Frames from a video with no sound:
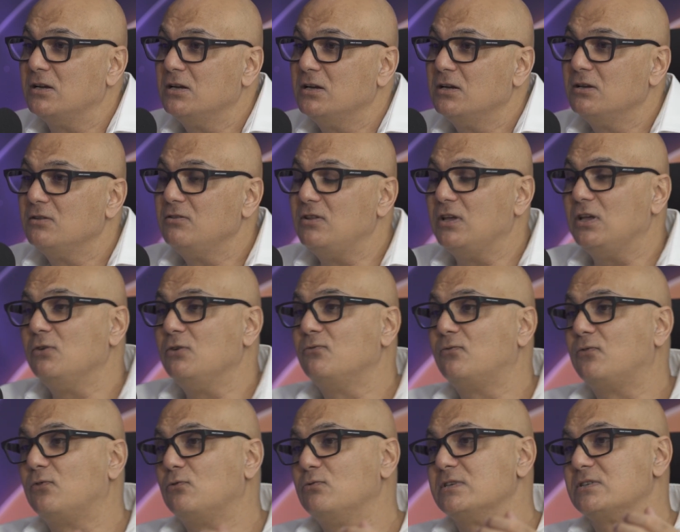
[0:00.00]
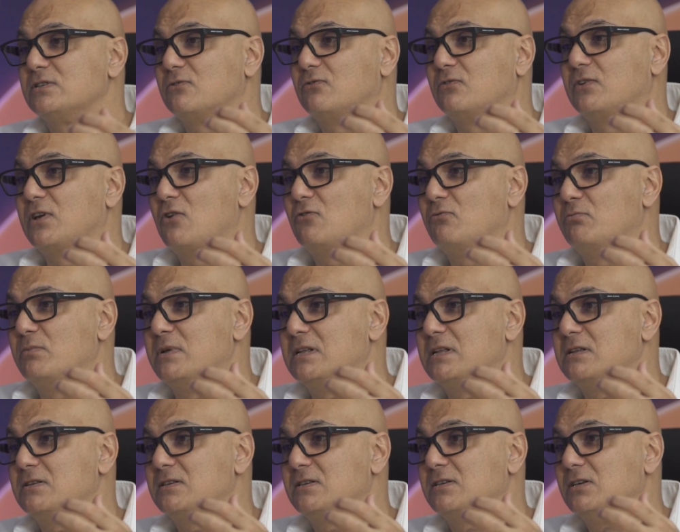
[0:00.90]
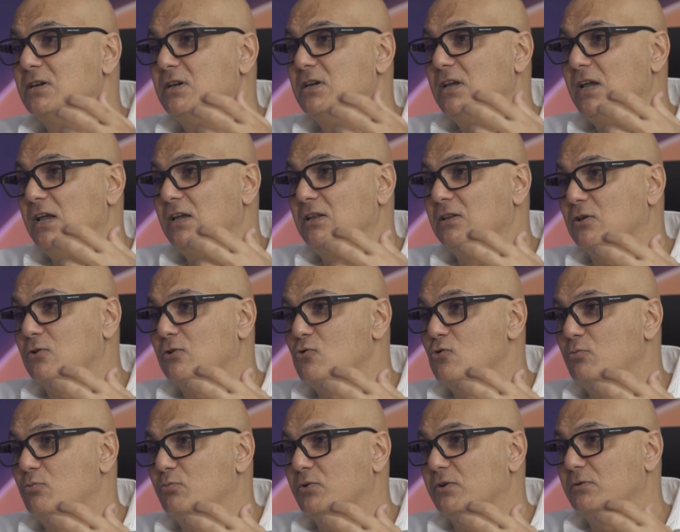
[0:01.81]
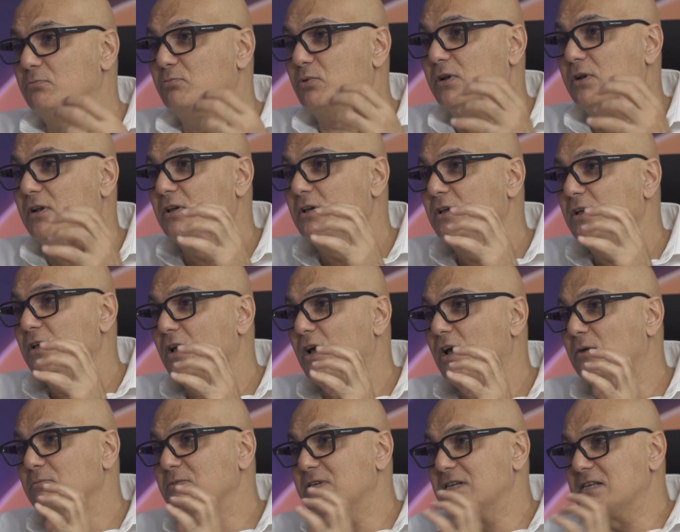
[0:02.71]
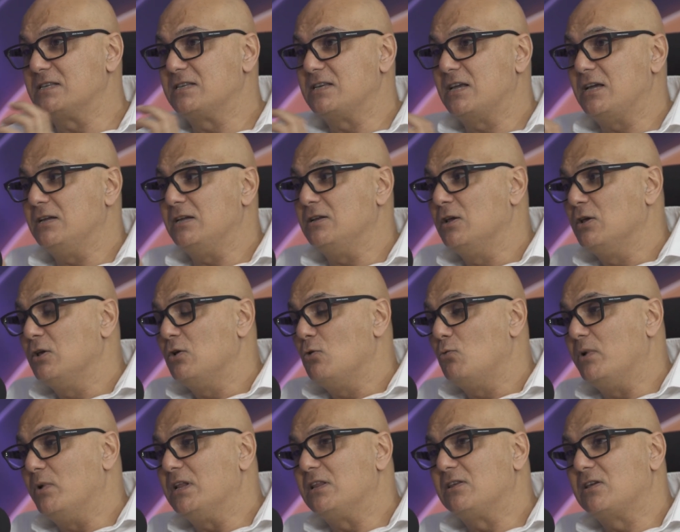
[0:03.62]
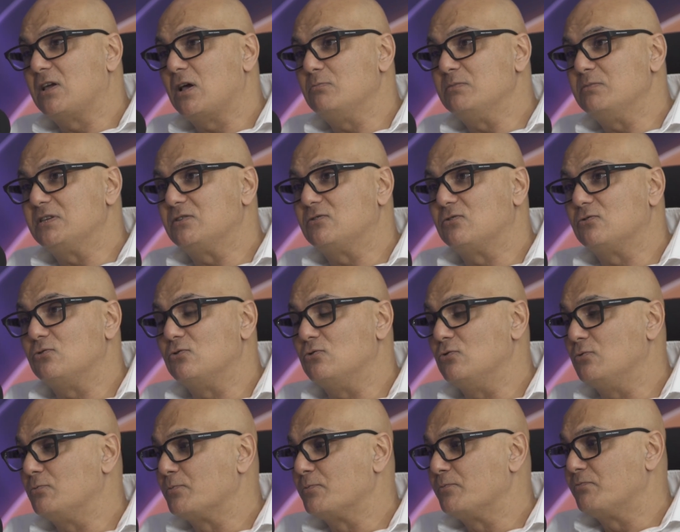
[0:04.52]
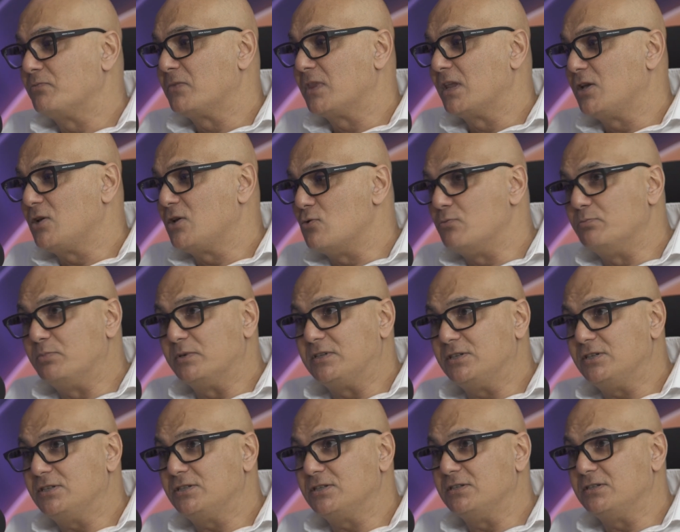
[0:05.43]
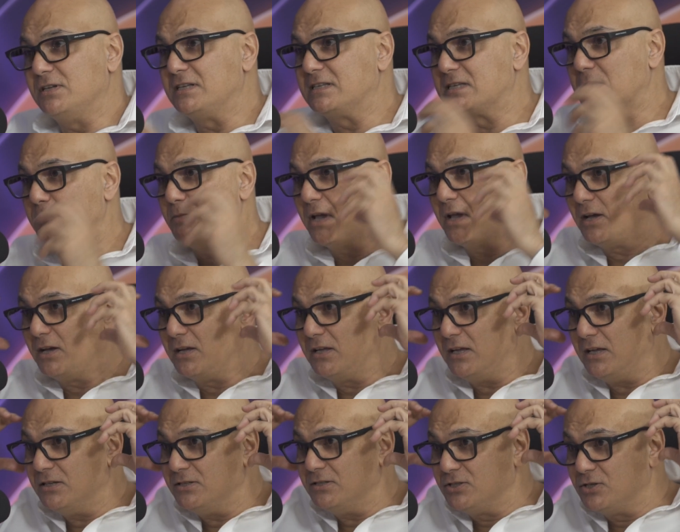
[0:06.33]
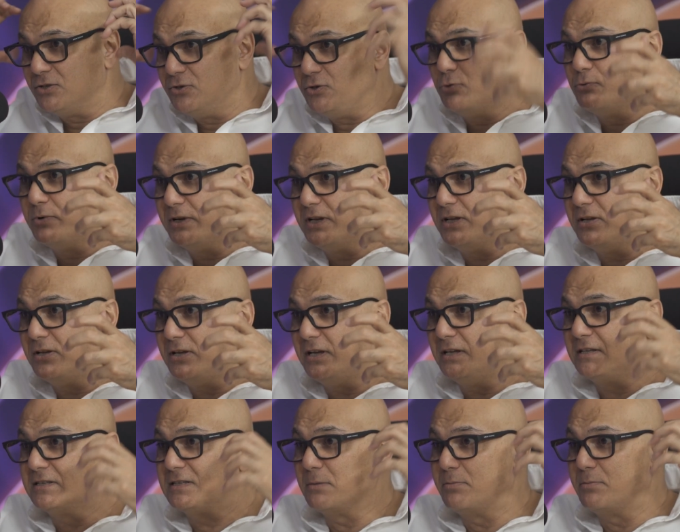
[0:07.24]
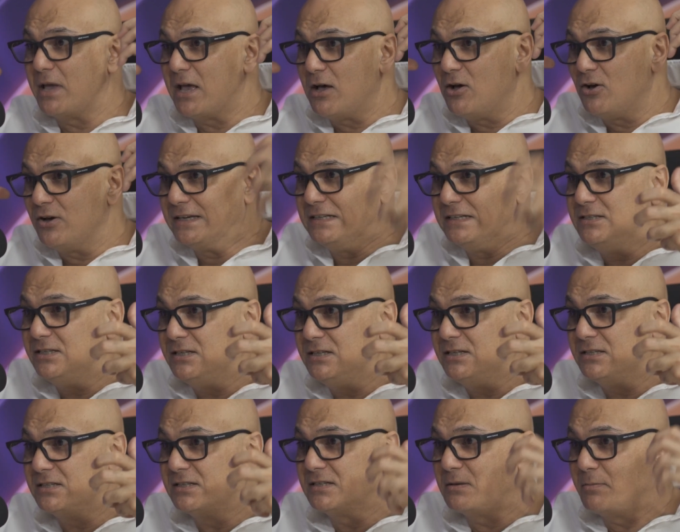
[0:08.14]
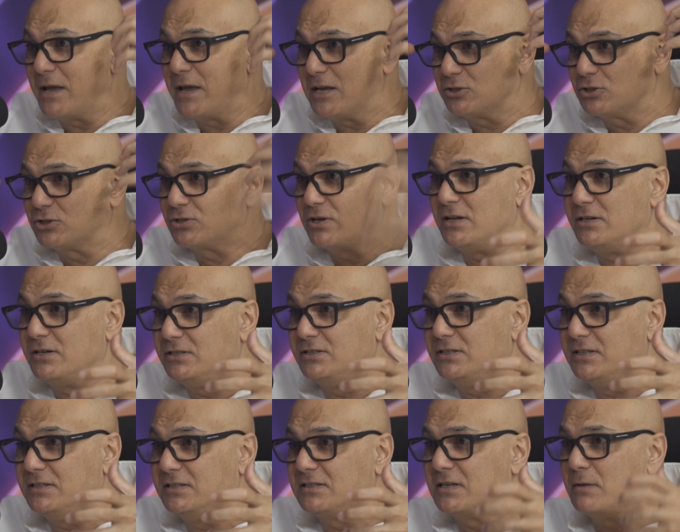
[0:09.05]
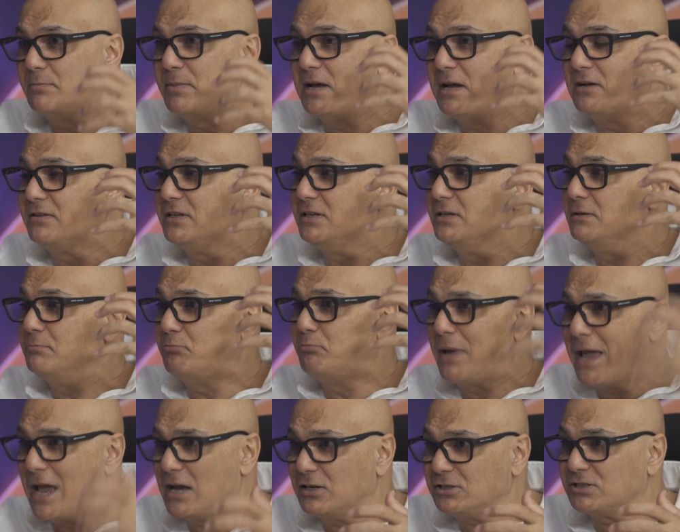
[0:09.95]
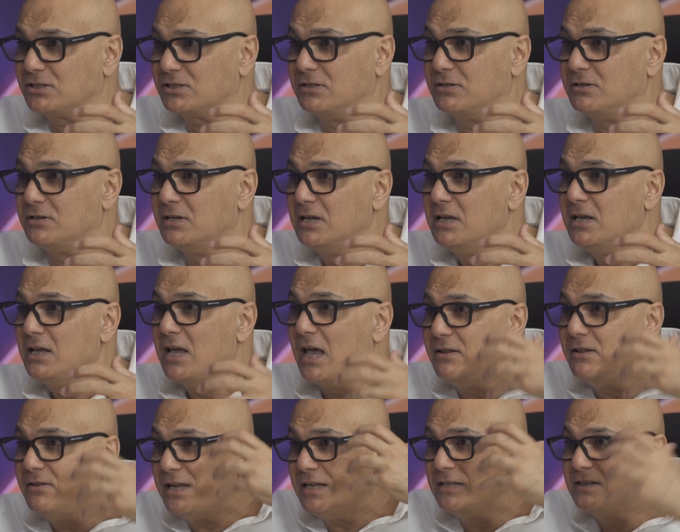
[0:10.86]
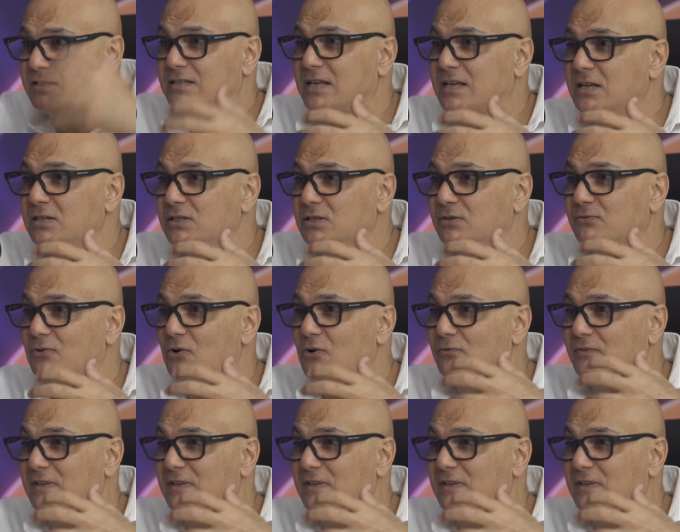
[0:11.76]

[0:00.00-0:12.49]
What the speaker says: the influence of governments in corporate, but I'm just saying when it comes to competition, it's about ingenuity, it's about ideas, it's about strategies, about the passion and the incentive of